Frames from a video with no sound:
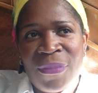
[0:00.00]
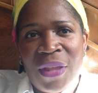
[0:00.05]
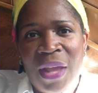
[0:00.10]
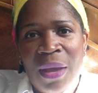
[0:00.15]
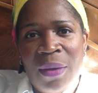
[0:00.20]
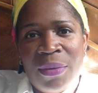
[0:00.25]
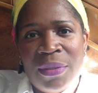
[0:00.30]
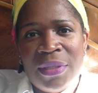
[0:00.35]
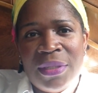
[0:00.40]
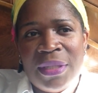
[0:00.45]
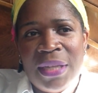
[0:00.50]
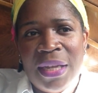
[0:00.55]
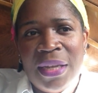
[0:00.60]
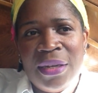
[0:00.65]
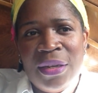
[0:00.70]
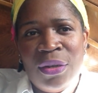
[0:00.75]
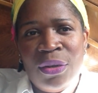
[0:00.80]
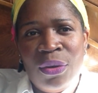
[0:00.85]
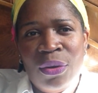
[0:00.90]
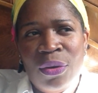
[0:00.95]
I was
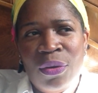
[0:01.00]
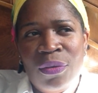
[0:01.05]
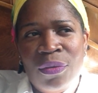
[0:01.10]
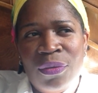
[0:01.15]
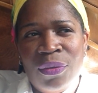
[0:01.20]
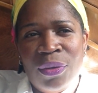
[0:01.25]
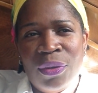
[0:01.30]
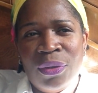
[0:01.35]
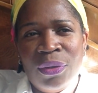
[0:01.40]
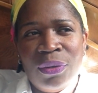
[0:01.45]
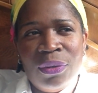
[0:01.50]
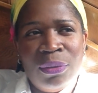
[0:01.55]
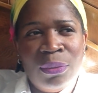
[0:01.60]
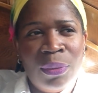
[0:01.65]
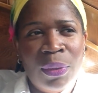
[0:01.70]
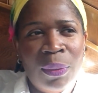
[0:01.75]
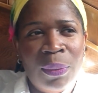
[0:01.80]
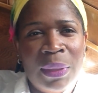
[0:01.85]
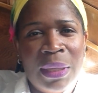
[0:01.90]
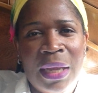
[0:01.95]
standing over
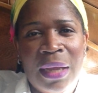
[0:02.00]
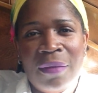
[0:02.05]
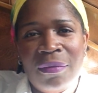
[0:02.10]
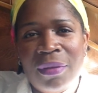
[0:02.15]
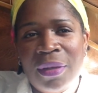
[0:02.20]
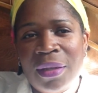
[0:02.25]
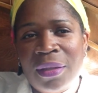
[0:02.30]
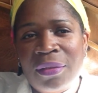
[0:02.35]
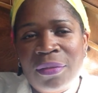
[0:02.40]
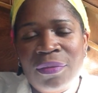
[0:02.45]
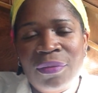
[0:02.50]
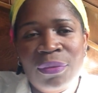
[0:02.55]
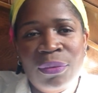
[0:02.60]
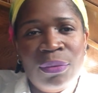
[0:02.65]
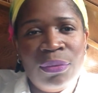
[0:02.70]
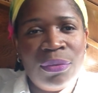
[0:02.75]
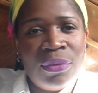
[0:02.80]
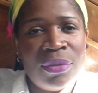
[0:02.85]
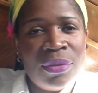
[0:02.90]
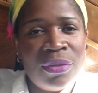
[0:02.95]
where we have like the
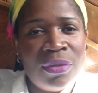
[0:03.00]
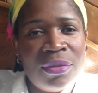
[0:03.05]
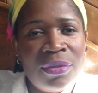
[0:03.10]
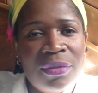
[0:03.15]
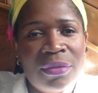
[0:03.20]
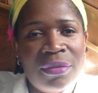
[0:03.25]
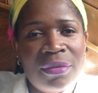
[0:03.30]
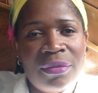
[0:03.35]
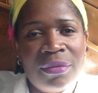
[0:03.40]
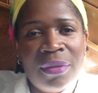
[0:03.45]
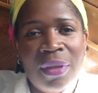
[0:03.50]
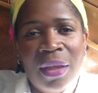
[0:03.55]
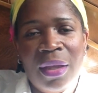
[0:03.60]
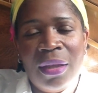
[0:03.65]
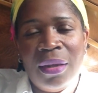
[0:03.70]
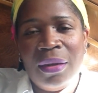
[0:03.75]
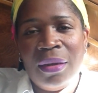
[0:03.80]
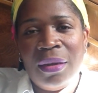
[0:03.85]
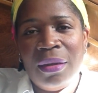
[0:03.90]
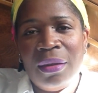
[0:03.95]
fruits
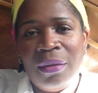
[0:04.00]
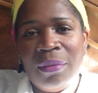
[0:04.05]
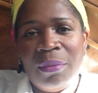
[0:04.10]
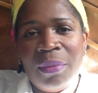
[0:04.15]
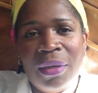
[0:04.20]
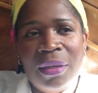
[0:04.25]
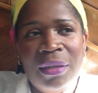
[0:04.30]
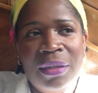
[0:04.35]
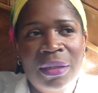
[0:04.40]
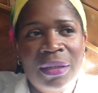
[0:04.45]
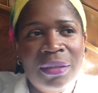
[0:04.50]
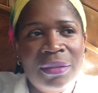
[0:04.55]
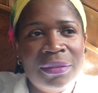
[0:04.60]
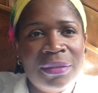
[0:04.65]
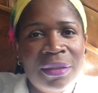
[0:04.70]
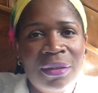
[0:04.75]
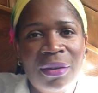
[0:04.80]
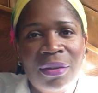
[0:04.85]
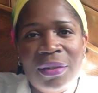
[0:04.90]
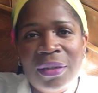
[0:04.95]
and onions
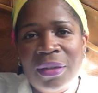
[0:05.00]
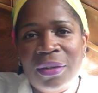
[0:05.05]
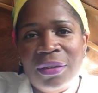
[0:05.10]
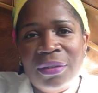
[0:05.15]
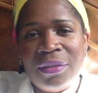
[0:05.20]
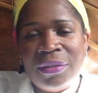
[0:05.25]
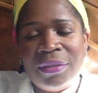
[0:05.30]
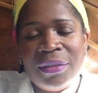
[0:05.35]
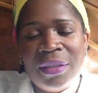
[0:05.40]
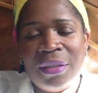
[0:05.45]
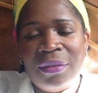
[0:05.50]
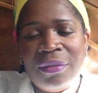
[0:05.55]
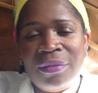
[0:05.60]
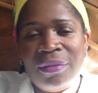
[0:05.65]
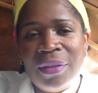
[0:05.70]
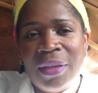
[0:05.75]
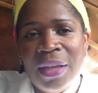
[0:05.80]
and all that other stuff.